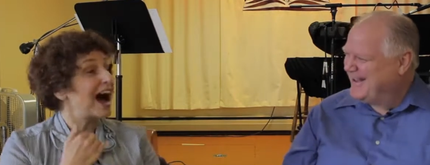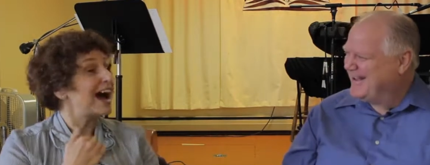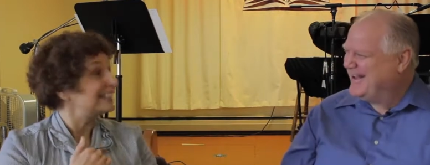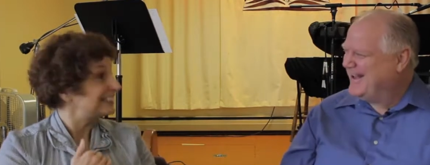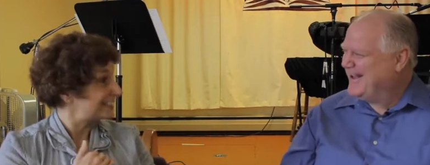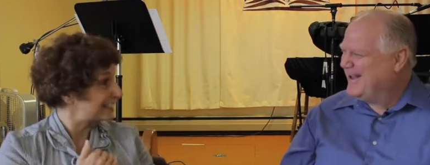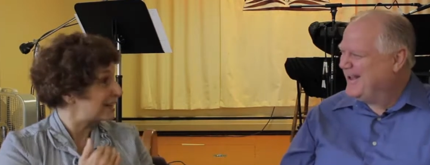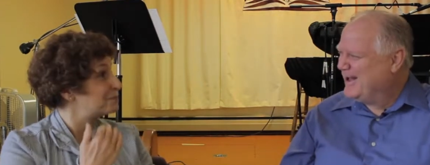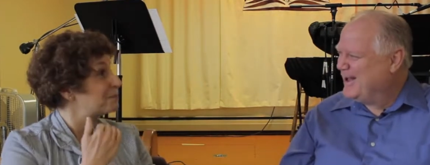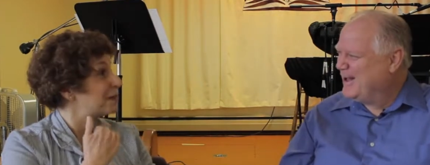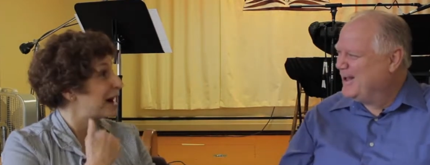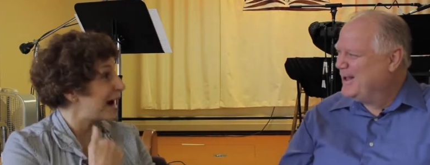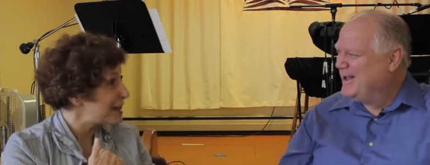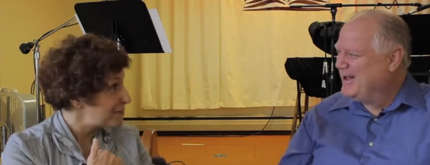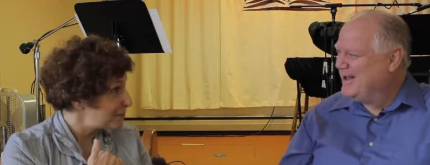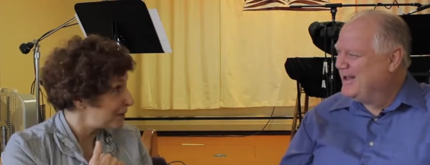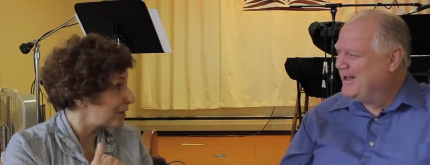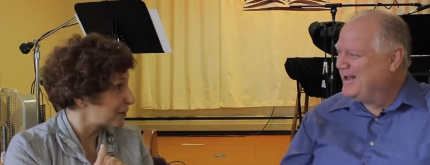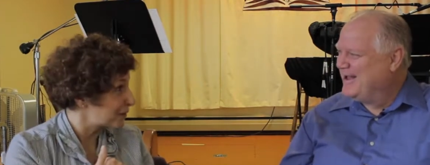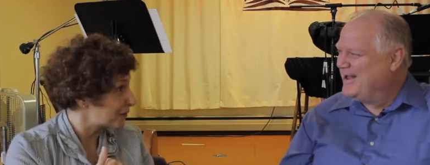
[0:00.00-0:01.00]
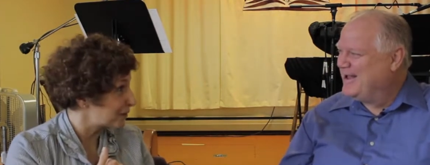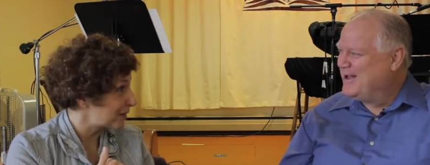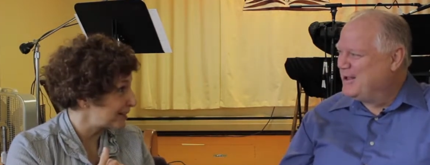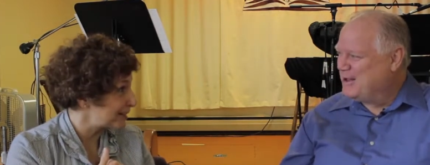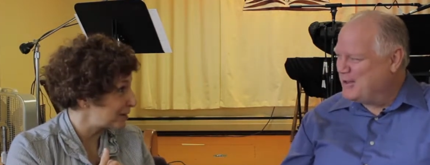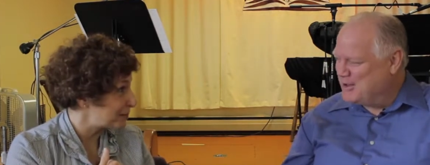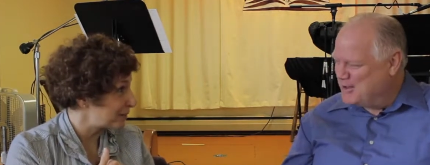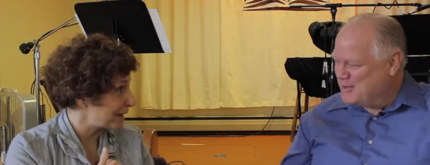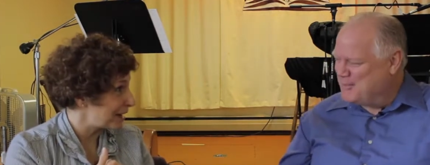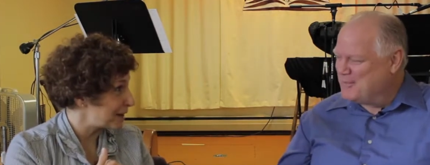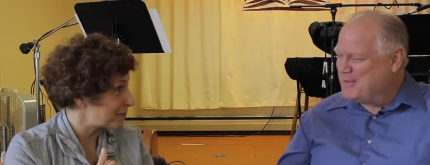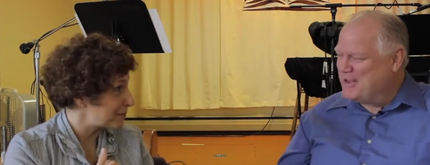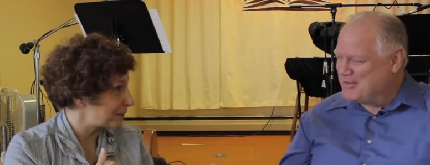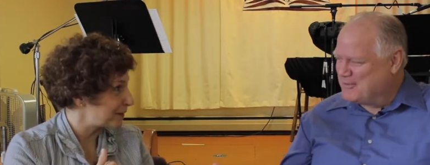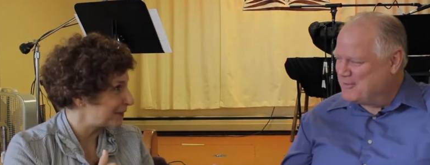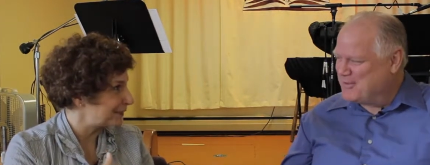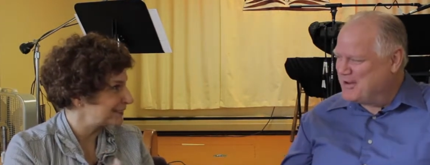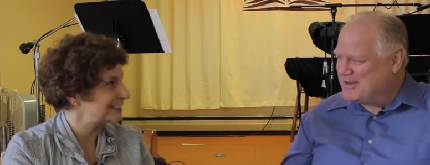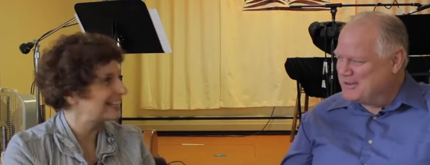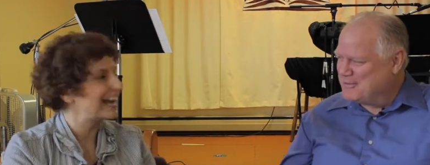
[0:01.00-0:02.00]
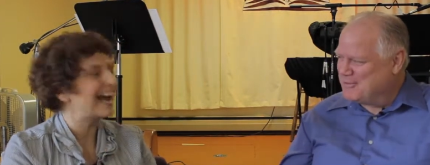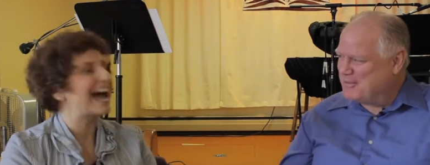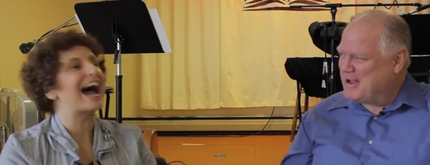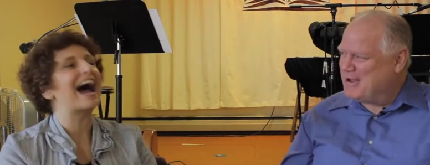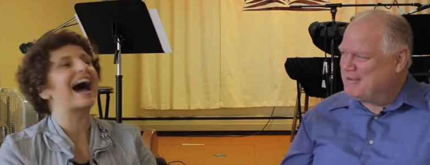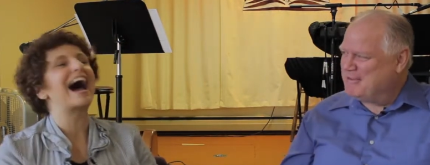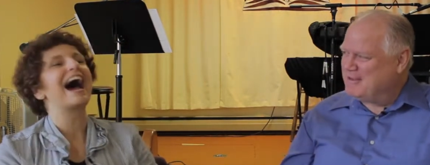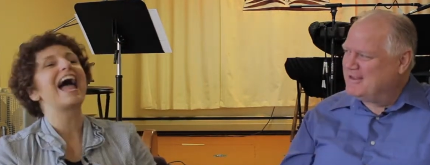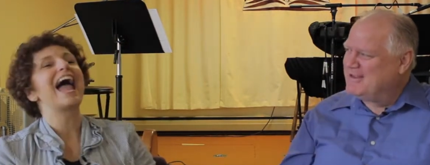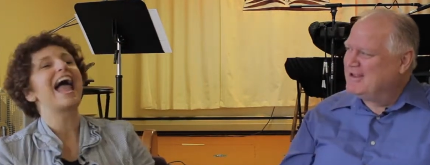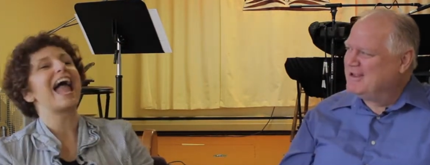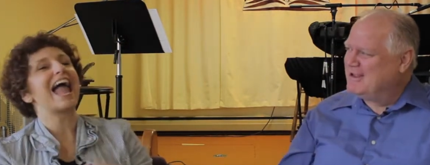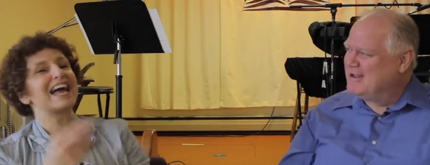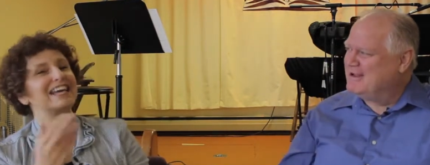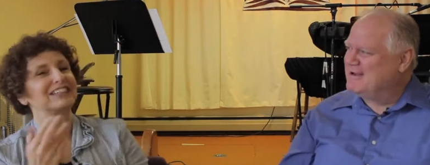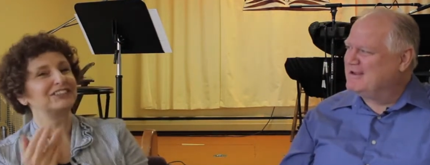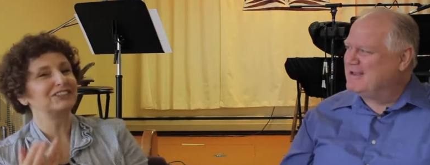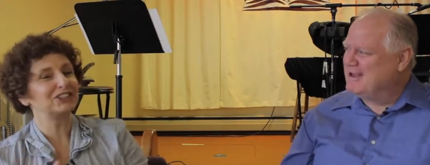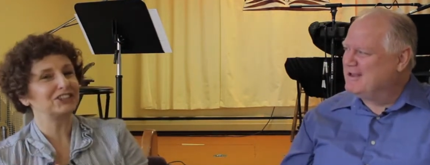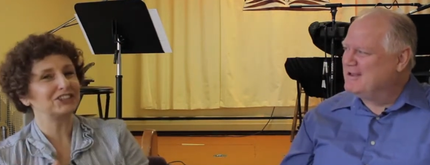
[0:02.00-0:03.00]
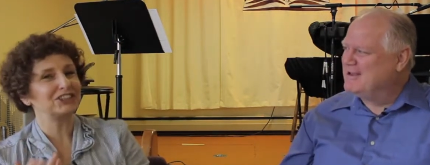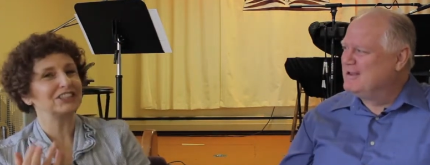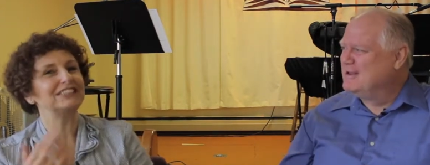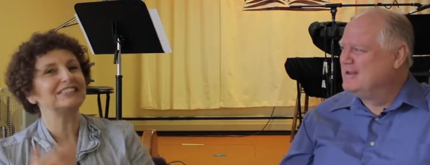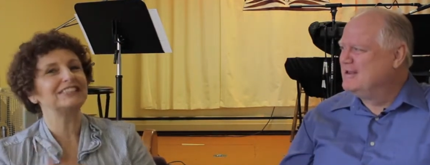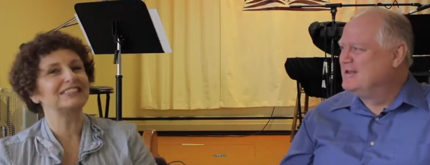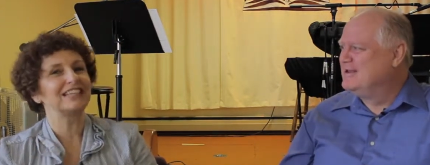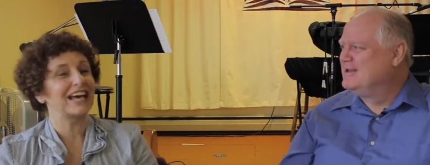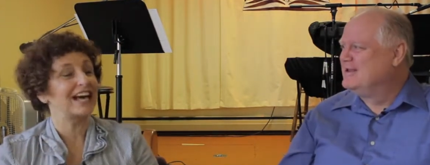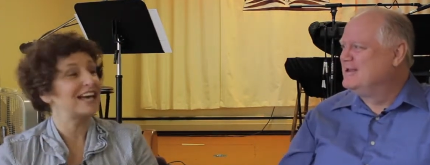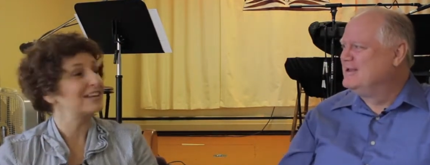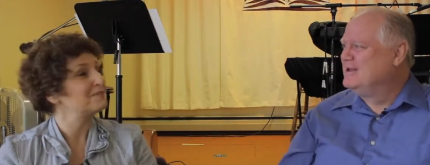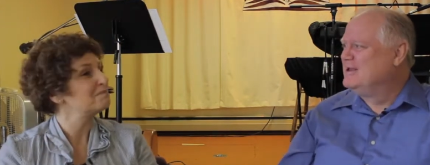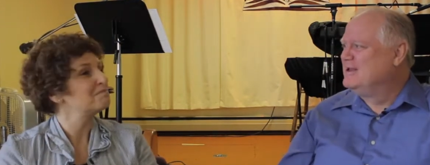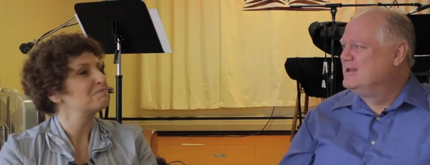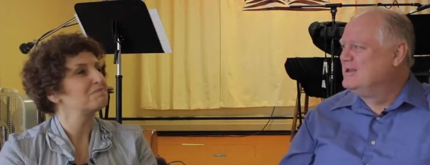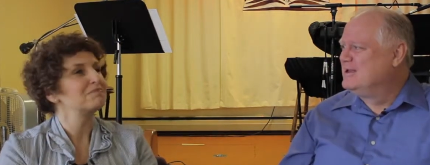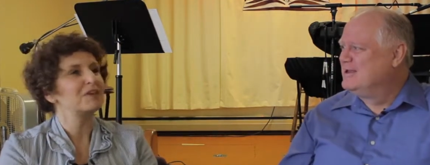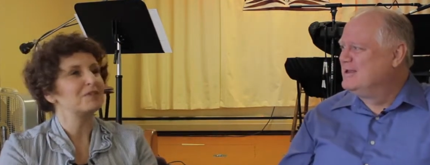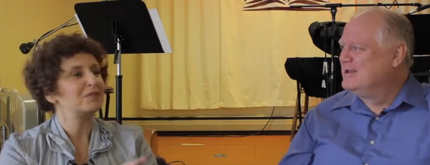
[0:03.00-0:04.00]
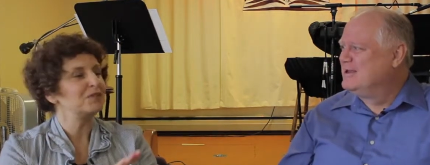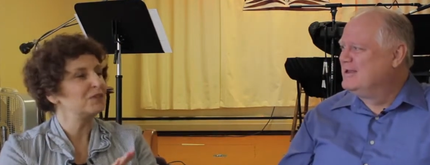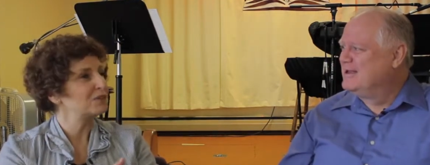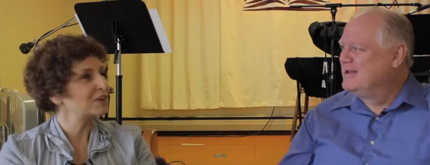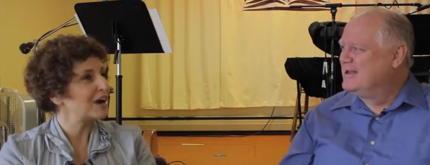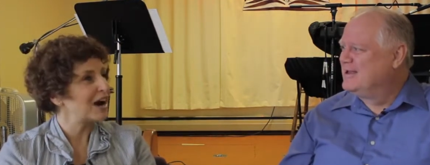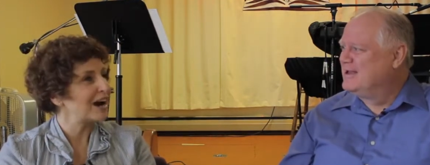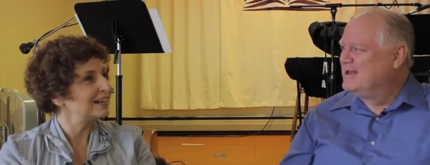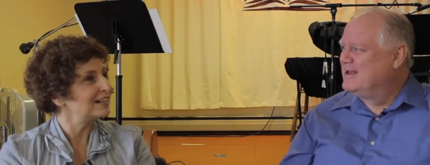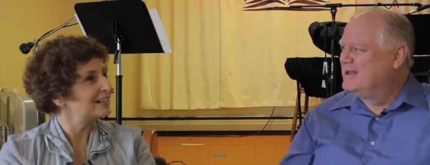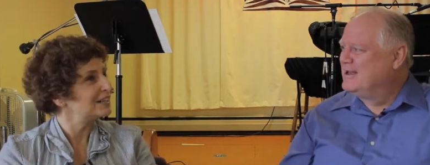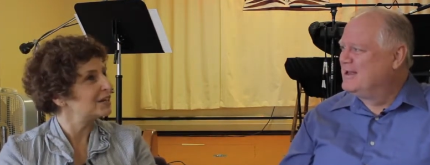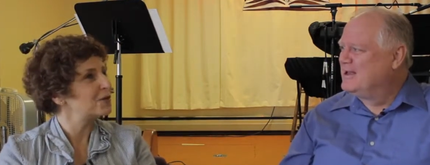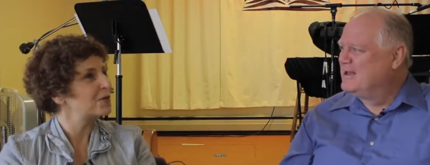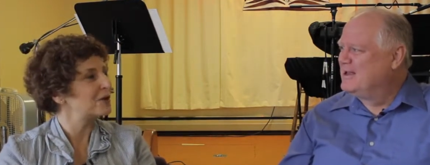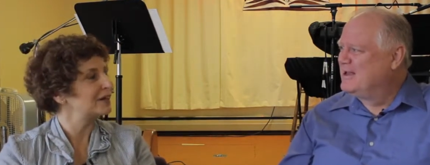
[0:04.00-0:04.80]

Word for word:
Speaker 1: I said my mother read the Your Bible. Your mother read yeah. the Bible. Okay. And she said, if you've got any